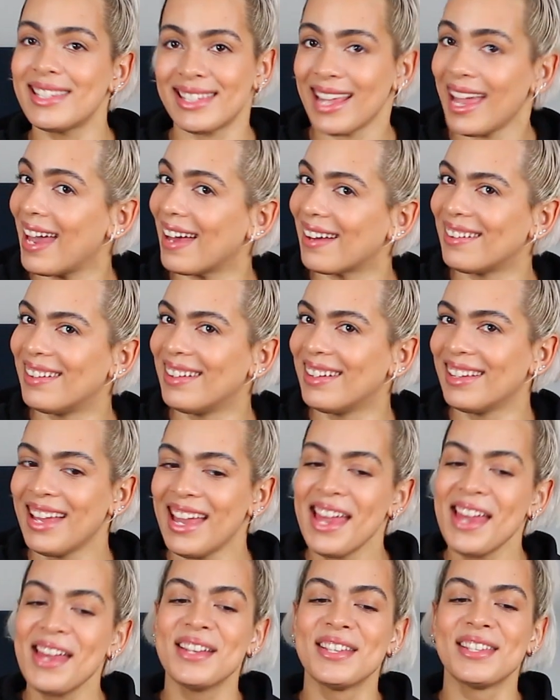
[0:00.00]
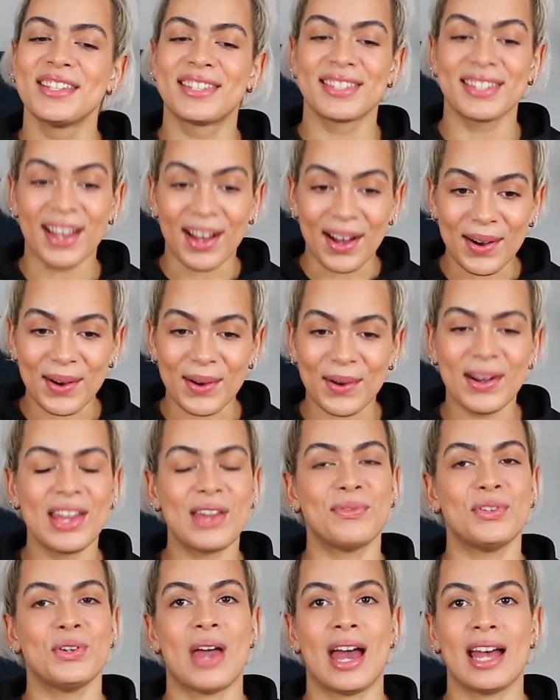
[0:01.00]
sale? So
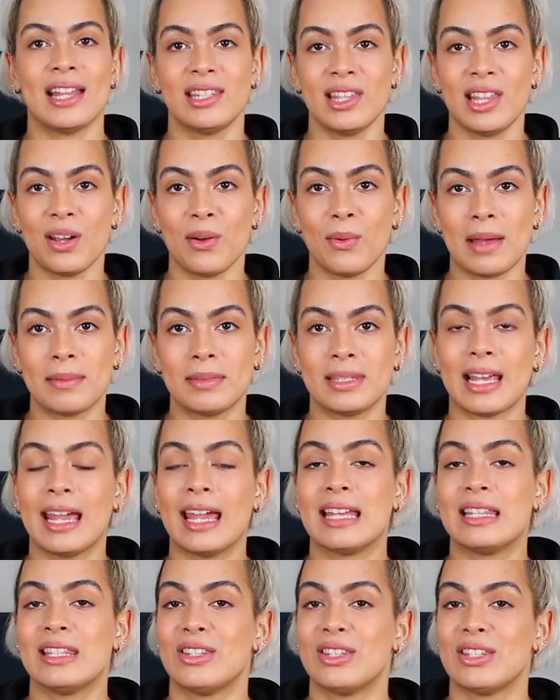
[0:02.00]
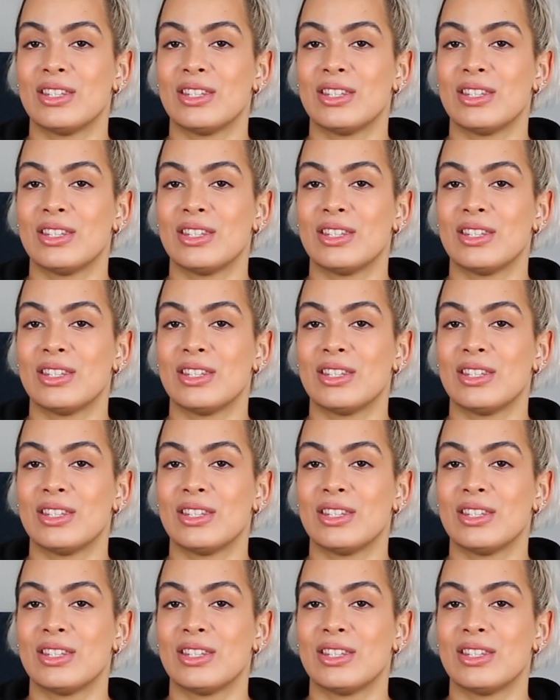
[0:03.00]
if you head to their website and